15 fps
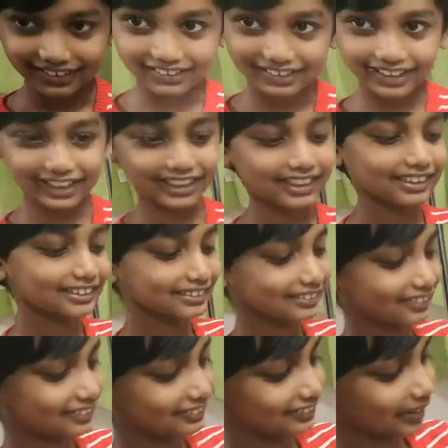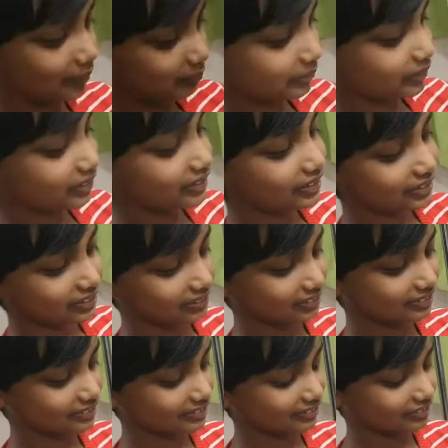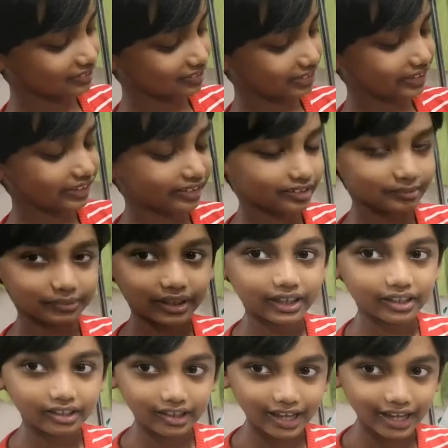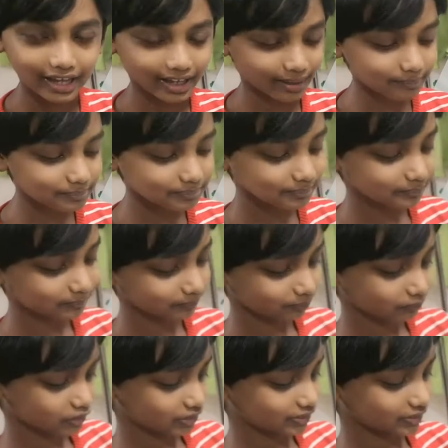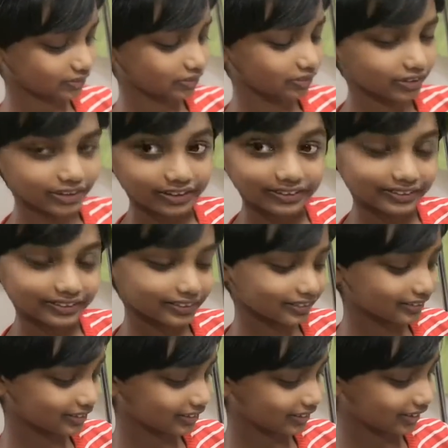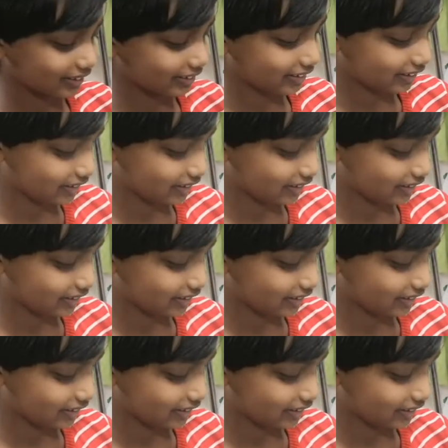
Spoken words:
Okay, so it's jumbled. So it's like my lab. So go here, get the